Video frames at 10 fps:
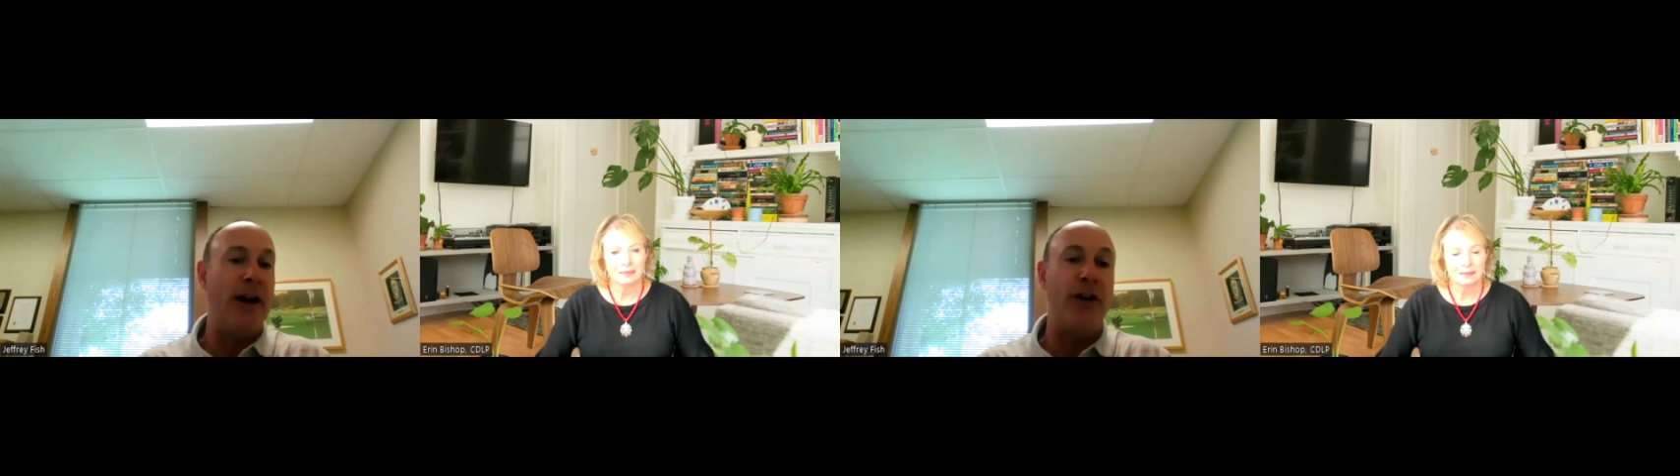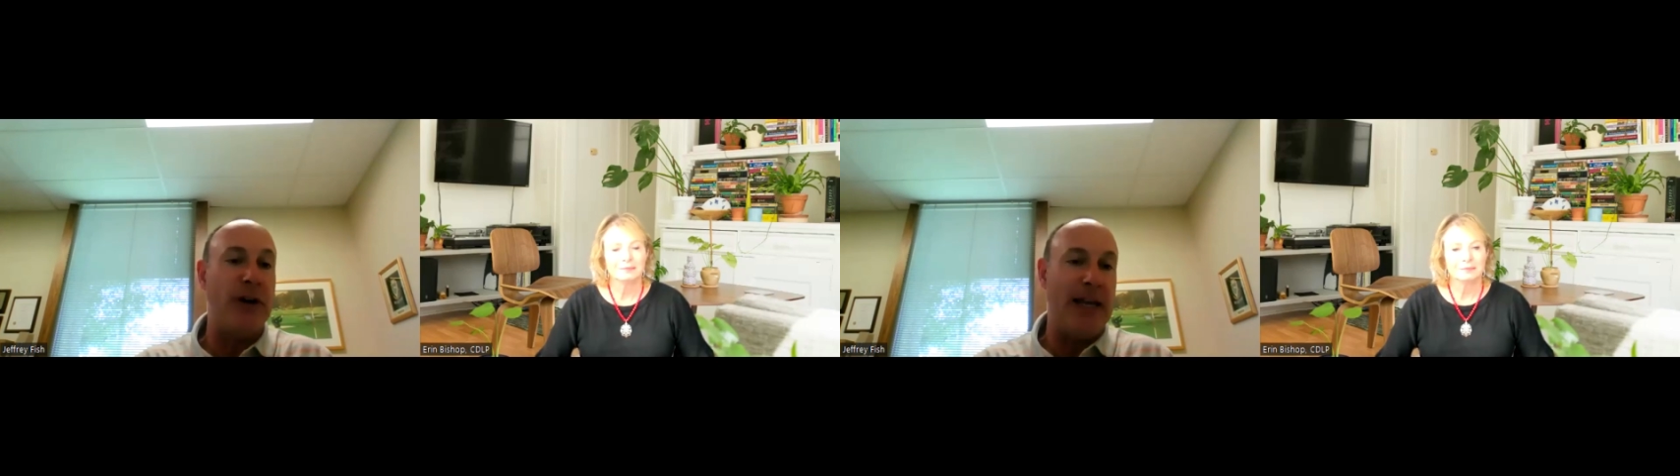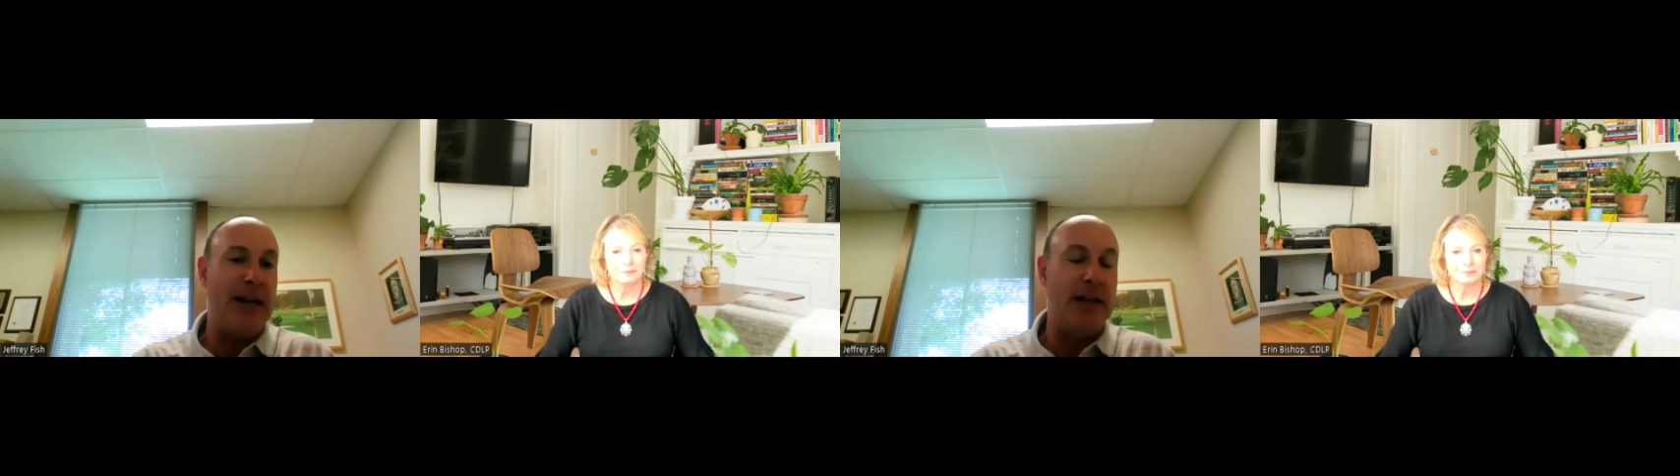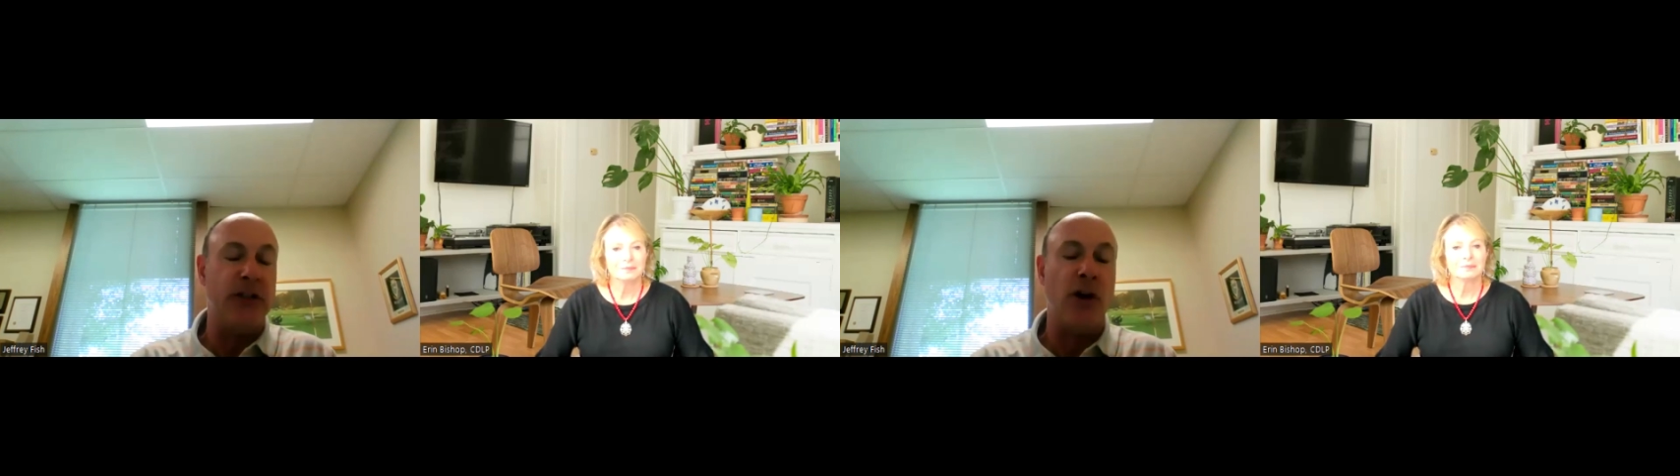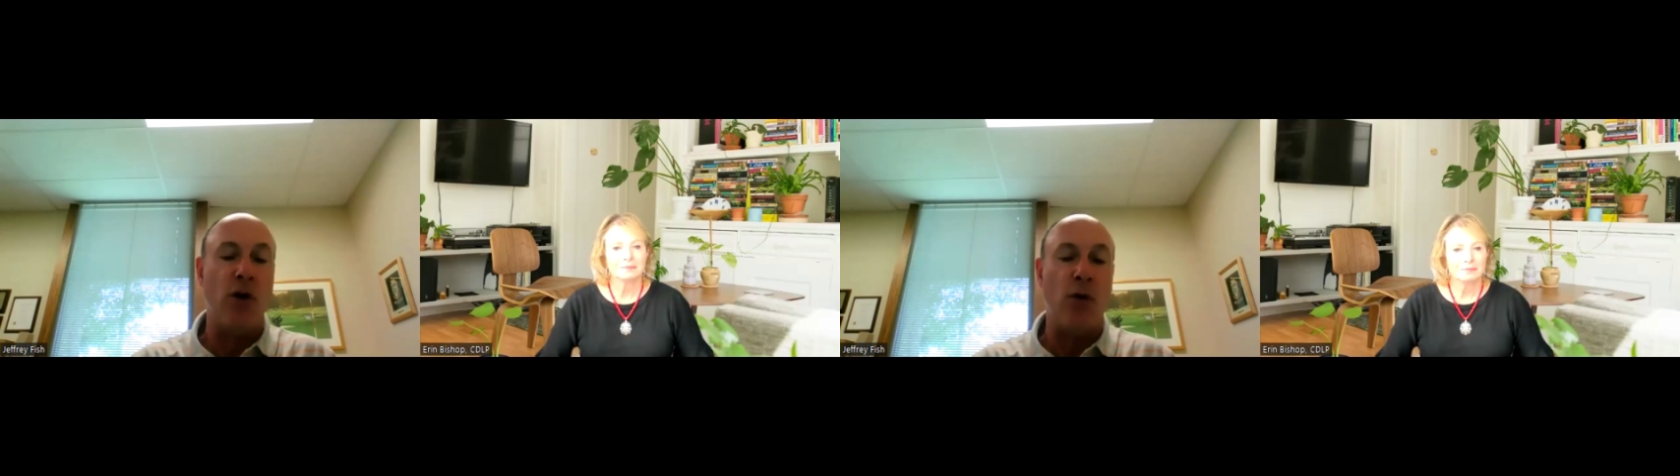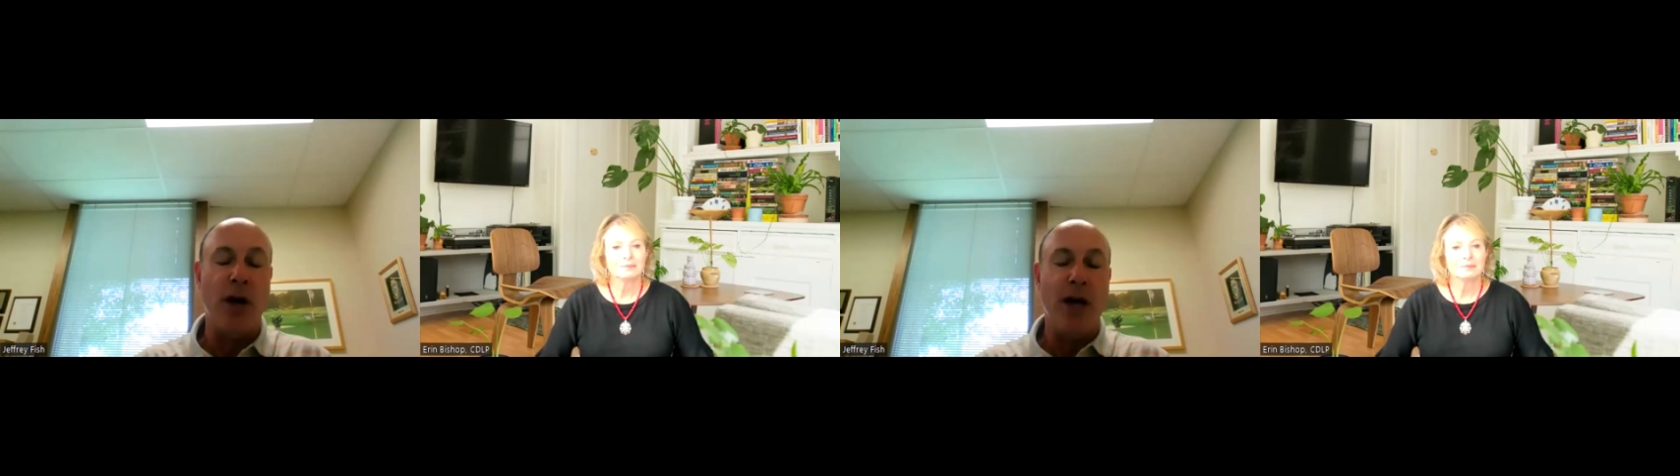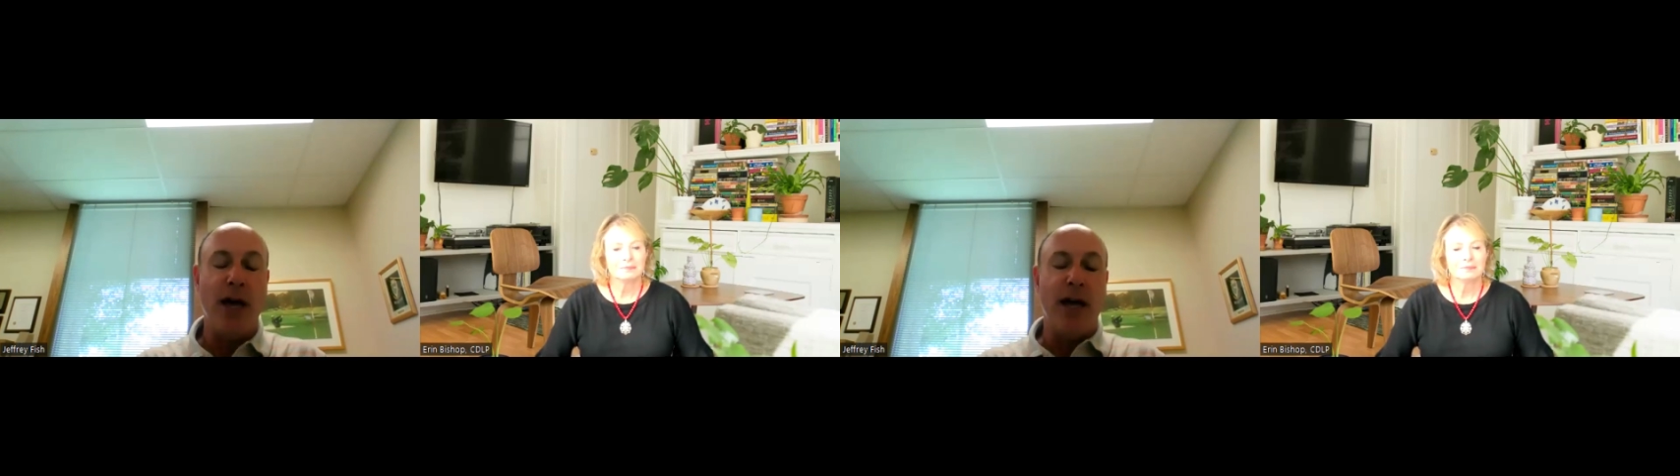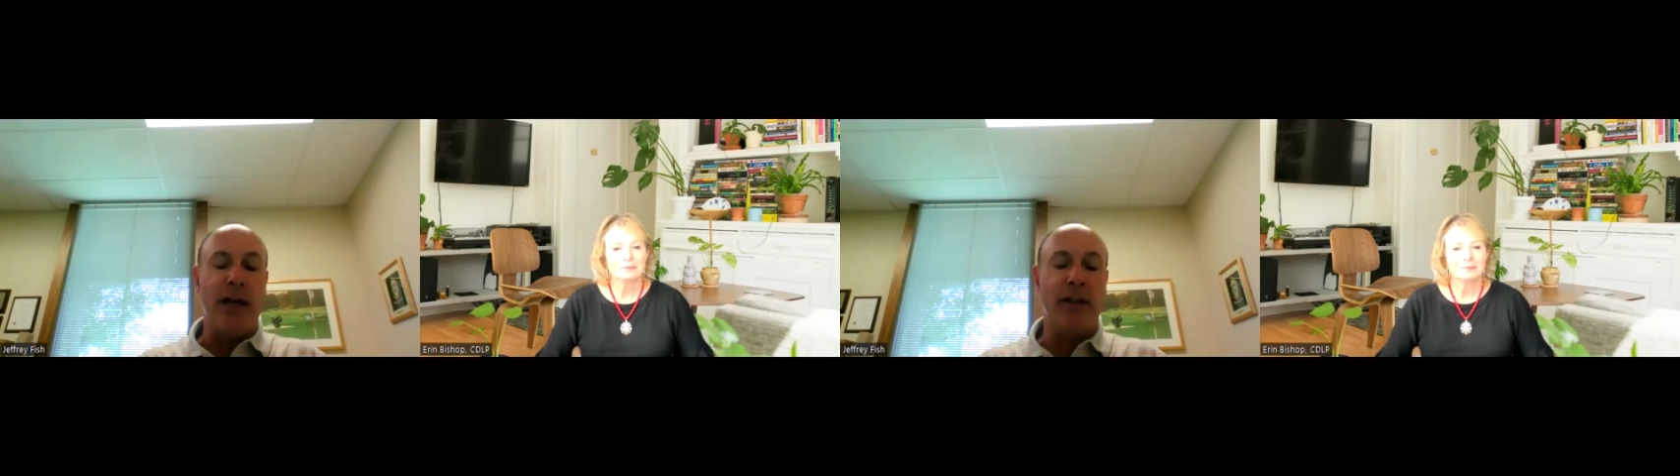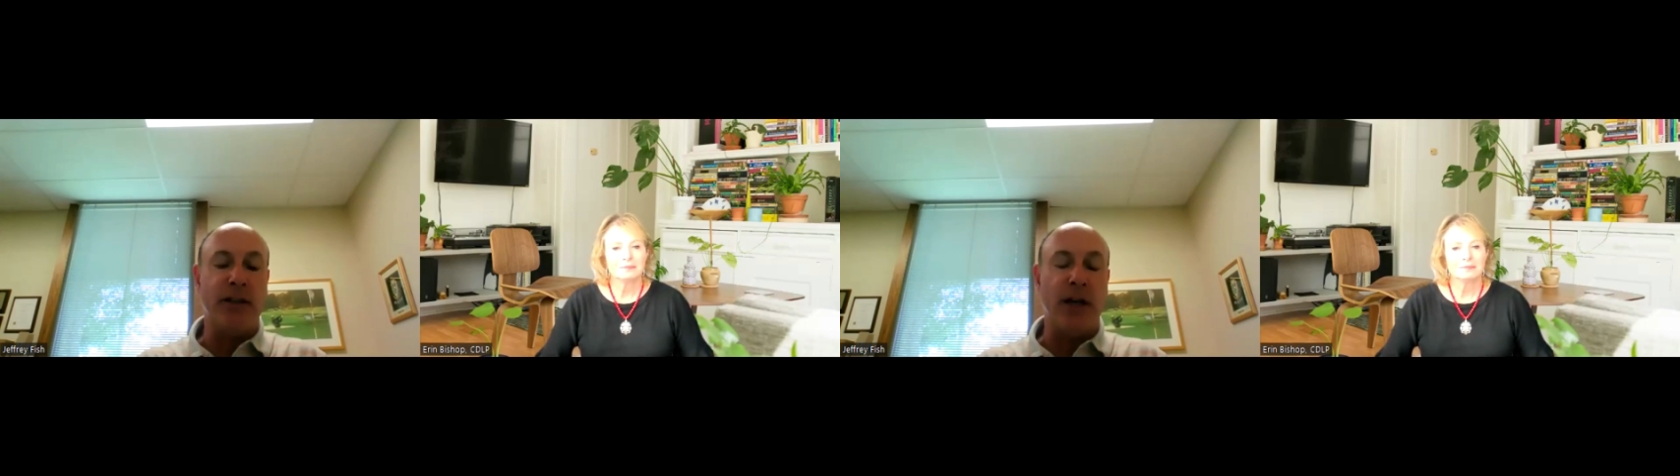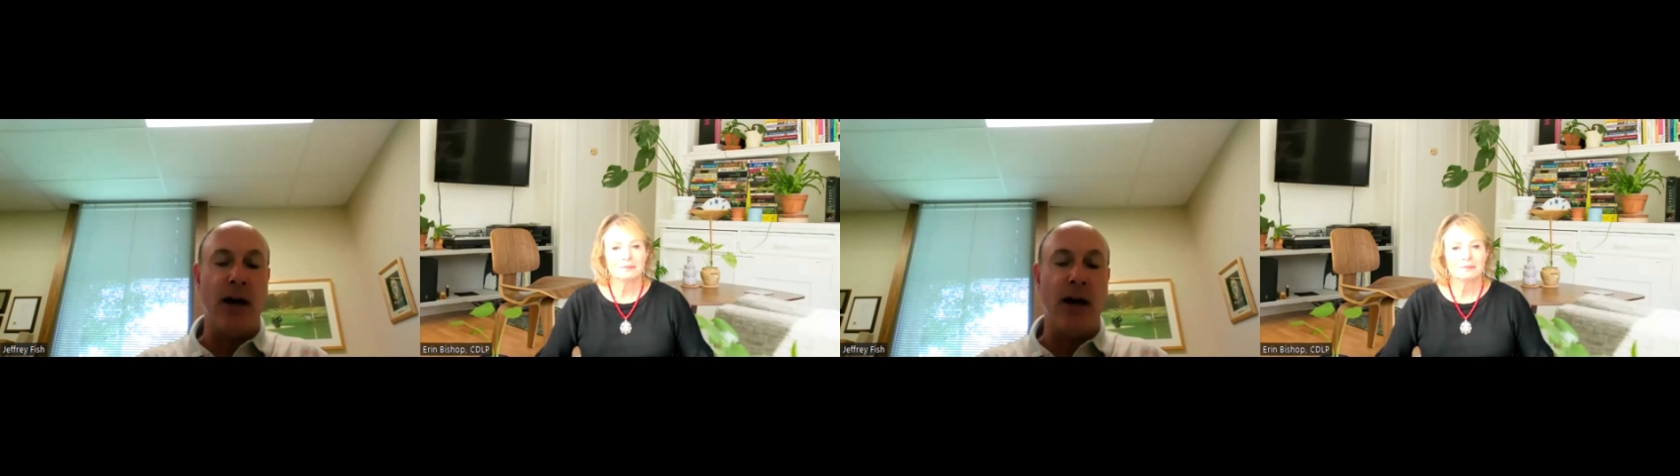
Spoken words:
it or need it. So it's